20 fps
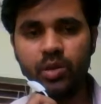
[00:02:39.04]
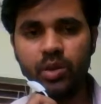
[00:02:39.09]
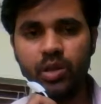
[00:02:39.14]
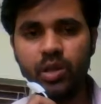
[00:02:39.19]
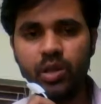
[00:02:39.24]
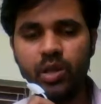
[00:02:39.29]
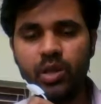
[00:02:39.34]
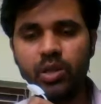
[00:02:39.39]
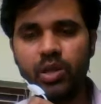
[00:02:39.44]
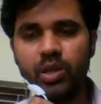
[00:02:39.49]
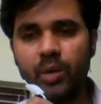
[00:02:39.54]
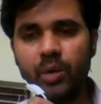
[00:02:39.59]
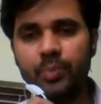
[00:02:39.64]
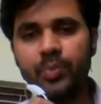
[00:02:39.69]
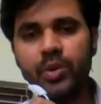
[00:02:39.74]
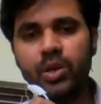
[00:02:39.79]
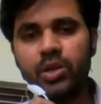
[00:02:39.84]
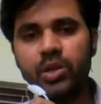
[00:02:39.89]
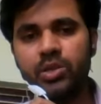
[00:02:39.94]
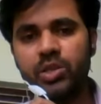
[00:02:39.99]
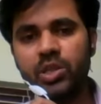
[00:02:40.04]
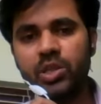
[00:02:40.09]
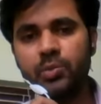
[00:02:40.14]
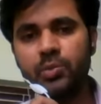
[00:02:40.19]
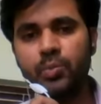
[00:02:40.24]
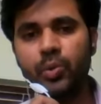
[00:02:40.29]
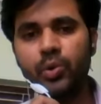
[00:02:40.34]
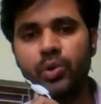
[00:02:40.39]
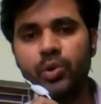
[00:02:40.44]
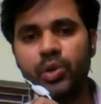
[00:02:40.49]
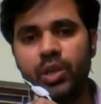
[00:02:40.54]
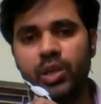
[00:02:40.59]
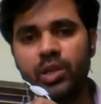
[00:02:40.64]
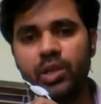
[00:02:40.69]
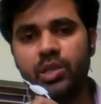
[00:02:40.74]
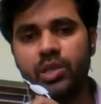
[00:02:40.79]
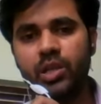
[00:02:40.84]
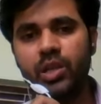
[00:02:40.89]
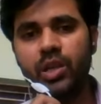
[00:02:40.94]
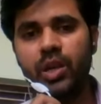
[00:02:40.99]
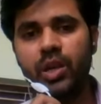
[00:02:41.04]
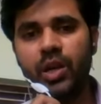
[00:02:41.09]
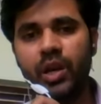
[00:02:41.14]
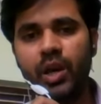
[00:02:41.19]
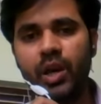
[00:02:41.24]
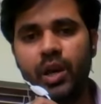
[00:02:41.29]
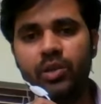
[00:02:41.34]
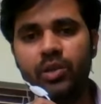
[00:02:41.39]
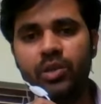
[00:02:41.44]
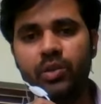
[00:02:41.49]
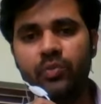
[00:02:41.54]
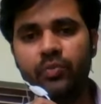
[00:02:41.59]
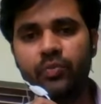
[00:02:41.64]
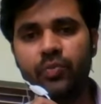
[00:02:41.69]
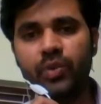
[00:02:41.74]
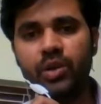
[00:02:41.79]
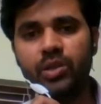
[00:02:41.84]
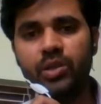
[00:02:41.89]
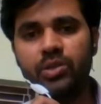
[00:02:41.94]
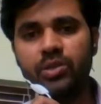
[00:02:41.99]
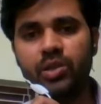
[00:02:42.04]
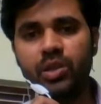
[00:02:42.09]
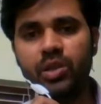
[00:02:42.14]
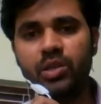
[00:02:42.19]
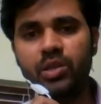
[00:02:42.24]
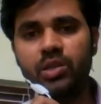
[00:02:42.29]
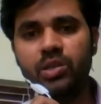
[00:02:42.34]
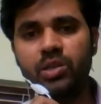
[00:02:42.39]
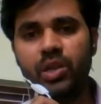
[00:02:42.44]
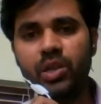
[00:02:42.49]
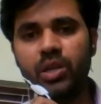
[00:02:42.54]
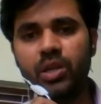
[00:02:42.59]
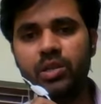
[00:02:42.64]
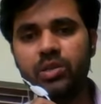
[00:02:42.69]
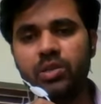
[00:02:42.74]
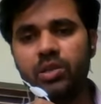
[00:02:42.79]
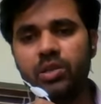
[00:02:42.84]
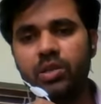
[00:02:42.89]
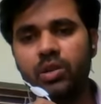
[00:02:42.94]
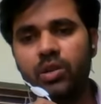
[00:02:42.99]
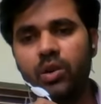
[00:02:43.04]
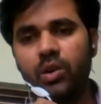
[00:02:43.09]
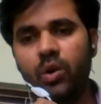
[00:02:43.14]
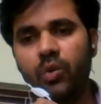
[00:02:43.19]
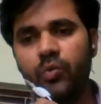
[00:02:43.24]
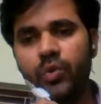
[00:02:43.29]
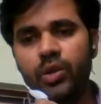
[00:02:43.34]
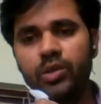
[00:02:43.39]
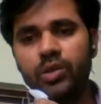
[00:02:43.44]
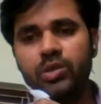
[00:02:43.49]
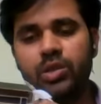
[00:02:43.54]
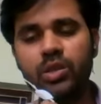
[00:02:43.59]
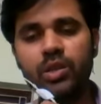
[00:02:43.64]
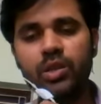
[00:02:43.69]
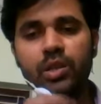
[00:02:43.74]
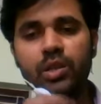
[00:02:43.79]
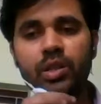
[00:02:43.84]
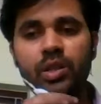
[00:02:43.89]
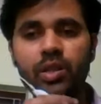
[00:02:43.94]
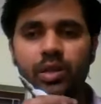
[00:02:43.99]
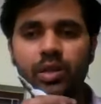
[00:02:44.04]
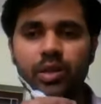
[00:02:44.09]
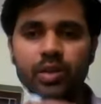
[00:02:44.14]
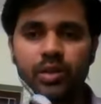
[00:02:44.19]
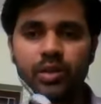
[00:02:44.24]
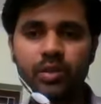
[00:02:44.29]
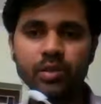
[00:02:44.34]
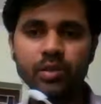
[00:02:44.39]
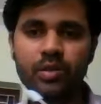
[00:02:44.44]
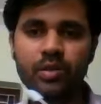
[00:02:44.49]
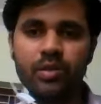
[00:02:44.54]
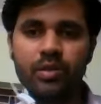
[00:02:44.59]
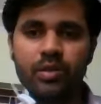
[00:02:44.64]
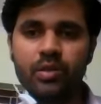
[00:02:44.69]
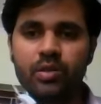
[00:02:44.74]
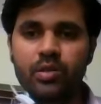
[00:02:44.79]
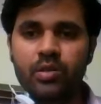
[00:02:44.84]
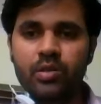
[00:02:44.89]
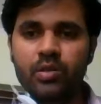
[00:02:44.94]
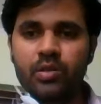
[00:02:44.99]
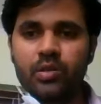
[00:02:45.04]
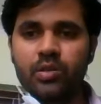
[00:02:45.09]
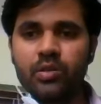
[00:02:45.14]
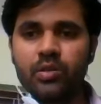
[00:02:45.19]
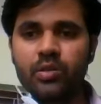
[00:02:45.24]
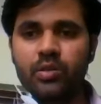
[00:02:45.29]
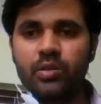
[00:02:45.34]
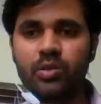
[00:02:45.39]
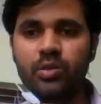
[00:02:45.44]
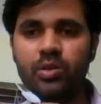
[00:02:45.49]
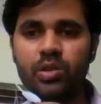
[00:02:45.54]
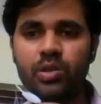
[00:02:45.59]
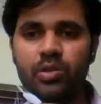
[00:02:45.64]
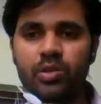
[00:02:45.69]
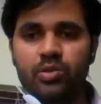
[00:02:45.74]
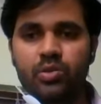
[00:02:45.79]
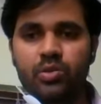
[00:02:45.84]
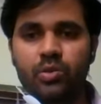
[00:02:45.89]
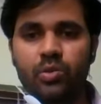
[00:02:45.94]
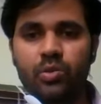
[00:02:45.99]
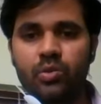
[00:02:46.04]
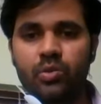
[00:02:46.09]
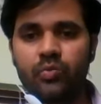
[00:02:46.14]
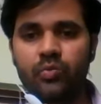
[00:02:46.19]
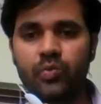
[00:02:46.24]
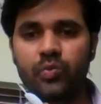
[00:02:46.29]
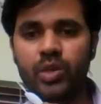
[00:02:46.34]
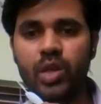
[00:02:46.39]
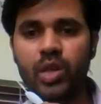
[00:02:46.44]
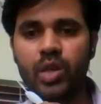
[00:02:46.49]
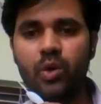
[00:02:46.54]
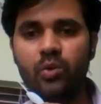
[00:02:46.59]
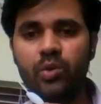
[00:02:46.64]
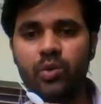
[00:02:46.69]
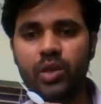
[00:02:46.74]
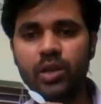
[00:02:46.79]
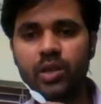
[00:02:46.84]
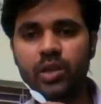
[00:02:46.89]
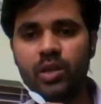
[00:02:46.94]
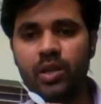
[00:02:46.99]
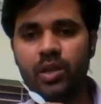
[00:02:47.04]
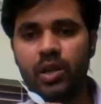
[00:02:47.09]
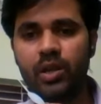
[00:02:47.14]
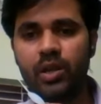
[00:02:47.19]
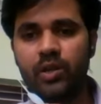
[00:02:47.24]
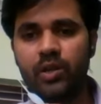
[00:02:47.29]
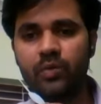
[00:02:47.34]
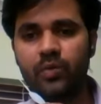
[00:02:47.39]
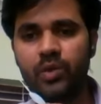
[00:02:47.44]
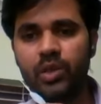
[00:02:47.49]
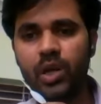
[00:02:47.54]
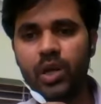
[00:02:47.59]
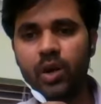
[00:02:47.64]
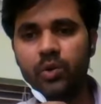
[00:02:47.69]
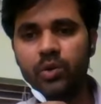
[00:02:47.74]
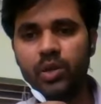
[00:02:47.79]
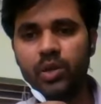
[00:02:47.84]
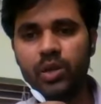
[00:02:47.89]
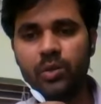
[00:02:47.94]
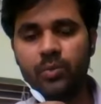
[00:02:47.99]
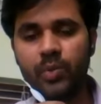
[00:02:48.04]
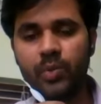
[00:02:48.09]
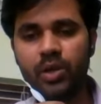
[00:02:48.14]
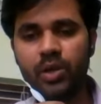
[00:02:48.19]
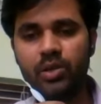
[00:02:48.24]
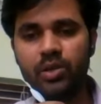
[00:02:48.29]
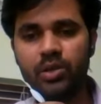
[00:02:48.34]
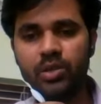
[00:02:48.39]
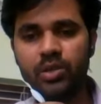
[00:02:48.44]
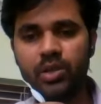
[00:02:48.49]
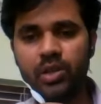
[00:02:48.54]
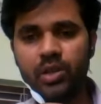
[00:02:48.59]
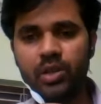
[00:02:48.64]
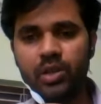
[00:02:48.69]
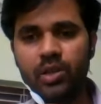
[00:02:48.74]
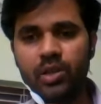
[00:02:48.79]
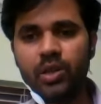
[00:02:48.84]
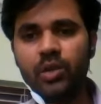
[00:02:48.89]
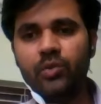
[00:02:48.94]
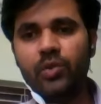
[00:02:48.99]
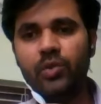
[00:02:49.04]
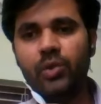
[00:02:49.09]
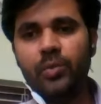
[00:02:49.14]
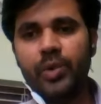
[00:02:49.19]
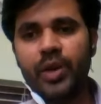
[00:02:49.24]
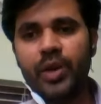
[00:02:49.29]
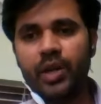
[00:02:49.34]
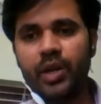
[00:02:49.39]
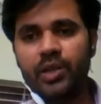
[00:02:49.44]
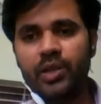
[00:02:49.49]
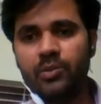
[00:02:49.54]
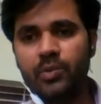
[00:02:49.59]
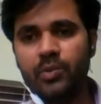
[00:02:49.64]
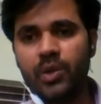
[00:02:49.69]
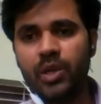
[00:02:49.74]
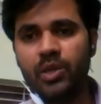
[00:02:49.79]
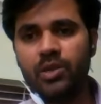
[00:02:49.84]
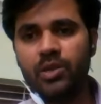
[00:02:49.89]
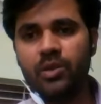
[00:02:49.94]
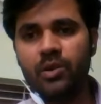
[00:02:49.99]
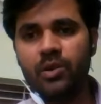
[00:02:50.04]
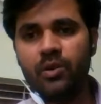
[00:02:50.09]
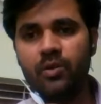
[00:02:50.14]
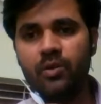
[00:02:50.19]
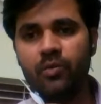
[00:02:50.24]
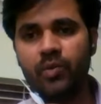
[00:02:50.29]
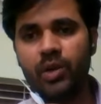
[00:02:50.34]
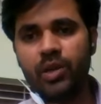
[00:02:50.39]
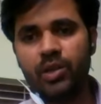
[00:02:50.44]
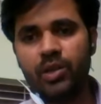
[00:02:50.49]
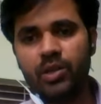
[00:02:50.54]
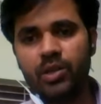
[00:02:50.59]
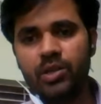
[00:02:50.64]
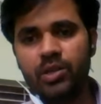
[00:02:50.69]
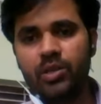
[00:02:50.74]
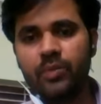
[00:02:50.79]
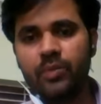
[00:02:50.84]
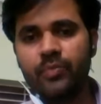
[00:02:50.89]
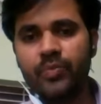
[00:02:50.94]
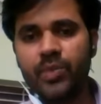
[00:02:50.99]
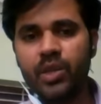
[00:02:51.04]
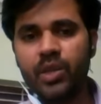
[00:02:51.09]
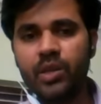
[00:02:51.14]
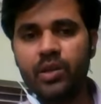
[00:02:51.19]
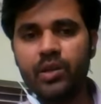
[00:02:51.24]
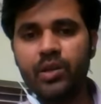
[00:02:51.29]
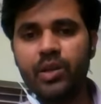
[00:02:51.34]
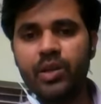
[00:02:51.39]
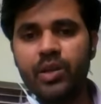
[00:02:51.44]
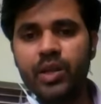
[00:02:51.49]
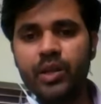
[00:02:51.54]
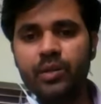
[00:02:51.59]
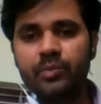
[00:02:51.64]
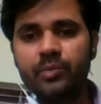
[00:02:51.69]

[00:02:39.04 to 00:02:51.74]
it appears spontaneously at the first instance of its need. Okay, so without any learning, without any practice, it will be expressed when it is needed.